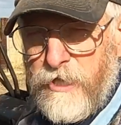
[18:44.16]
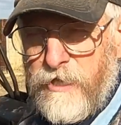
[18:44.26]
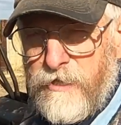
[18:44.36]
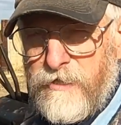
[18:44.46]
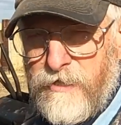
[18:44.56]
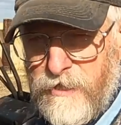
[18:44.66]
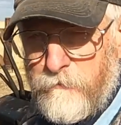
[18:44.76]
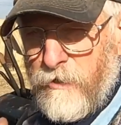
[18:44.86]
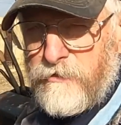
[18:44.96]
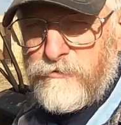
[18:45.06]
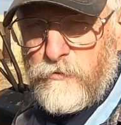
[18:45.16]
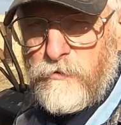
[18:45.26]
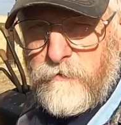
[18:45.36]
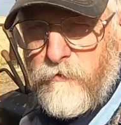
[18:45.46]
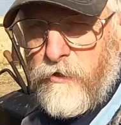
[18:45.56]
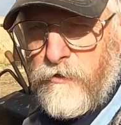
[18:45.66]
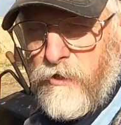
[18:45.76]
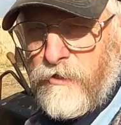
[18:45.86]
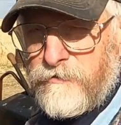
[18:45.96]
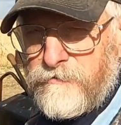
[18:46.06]
paid at my school of hard
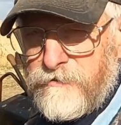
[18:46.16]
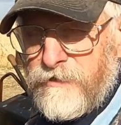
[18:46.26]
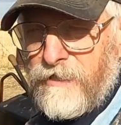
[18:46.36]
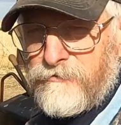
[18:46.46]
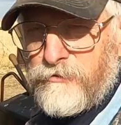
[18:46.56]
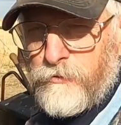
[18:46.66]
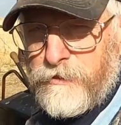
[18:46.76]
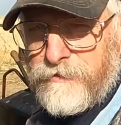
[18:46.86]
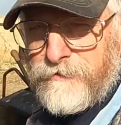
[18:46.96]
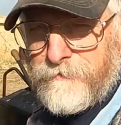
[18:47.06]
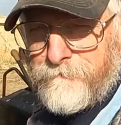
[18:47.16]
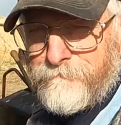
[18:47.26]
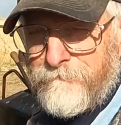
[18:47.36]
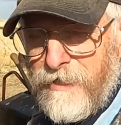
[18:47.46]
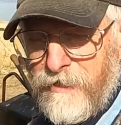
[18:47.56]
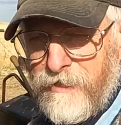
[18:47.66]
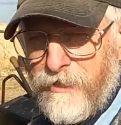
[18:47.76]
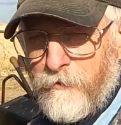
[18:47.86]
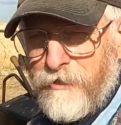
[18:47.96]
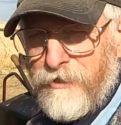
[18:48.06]
knocks these last two weeks.
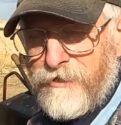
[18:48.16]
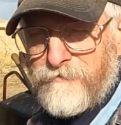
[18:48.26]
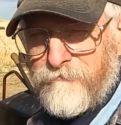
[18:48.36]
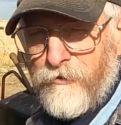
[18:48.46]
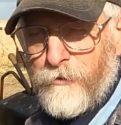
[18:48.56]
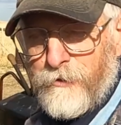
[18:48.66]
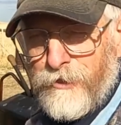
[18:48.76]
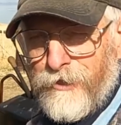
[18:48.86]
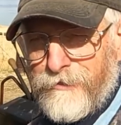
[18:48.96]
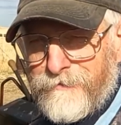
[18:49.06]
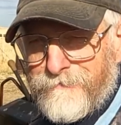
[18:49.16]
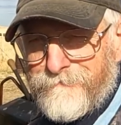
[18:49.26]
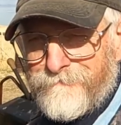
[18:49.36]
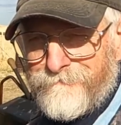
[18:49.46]
Anyway, thanks for following along.